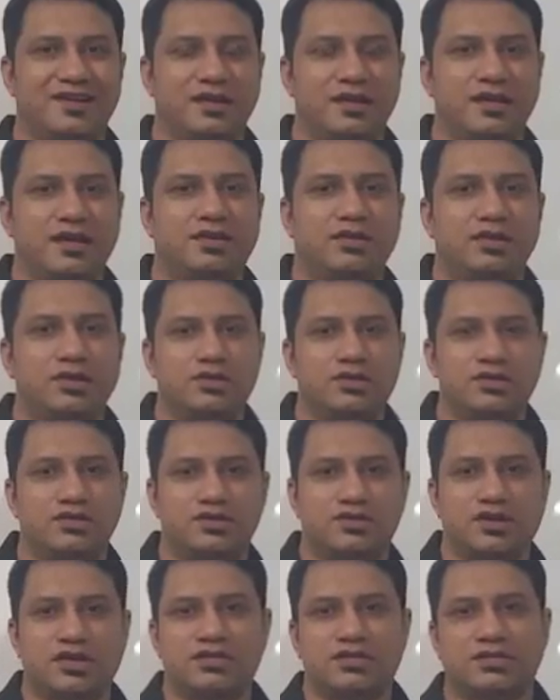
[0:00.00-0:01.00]
Hey there, this
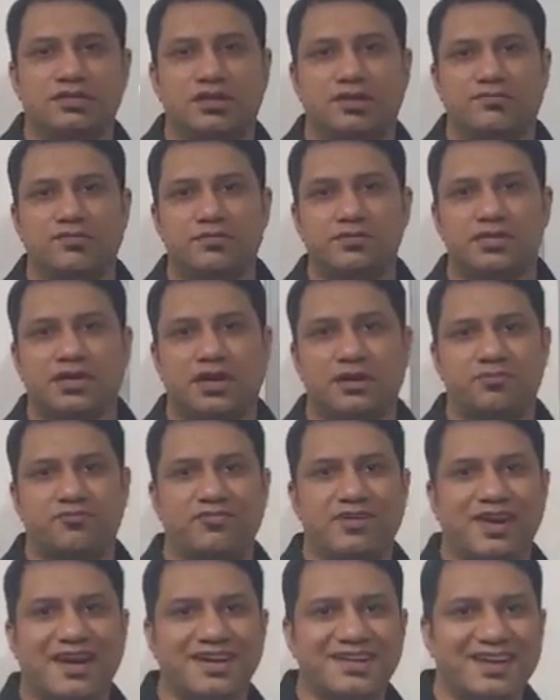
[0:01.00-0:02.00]
is Rajat here from
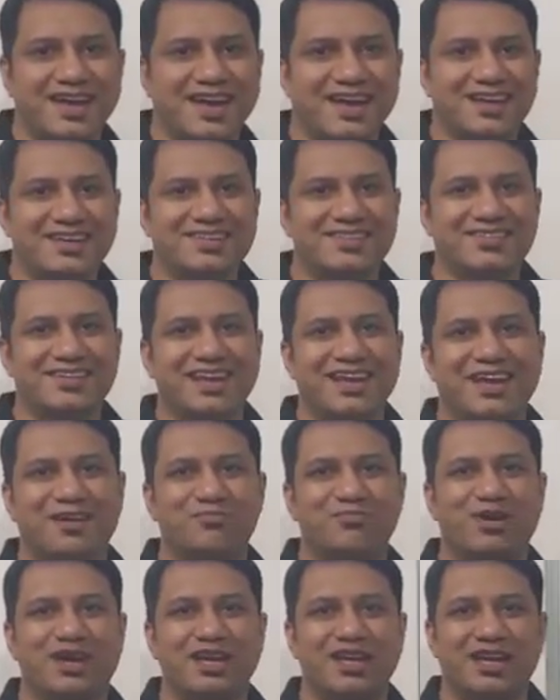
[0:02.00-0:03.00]
StartupFrat, and today
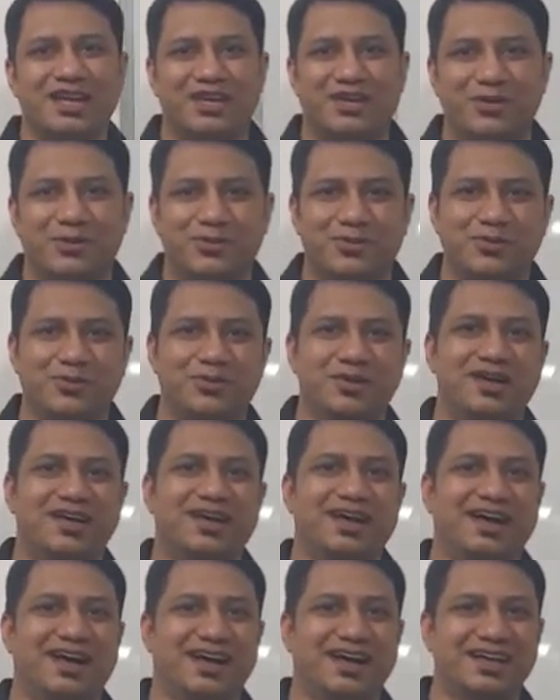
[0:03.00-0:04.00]
I'm bringing you
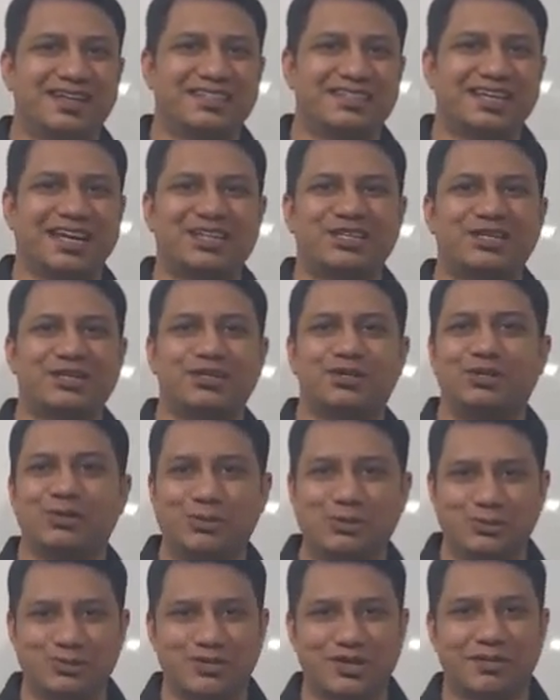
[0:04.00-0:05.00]
section
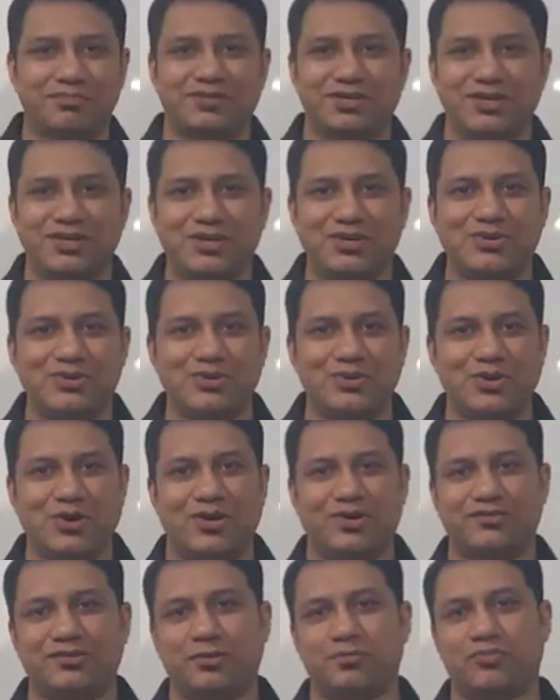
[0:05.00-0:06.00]
2, chapter 2
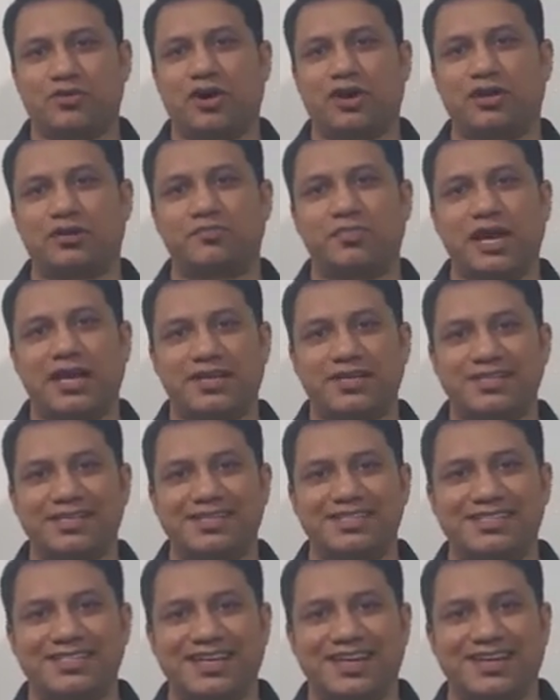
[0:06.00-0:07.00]
of the product
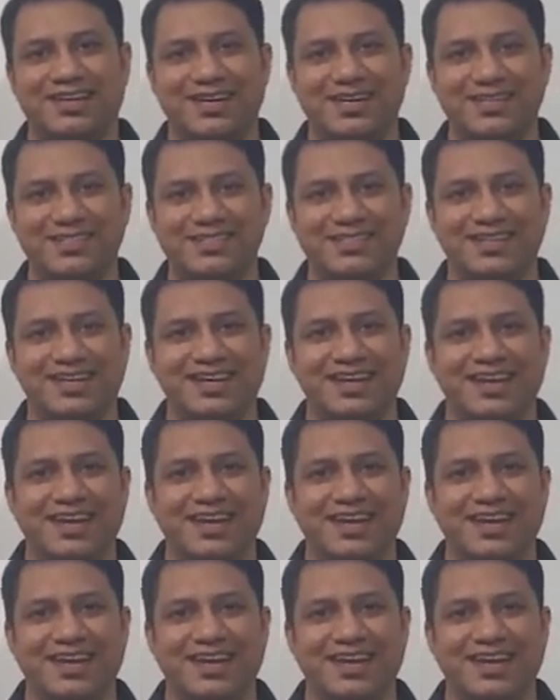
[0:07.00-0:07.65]
packaging secrets.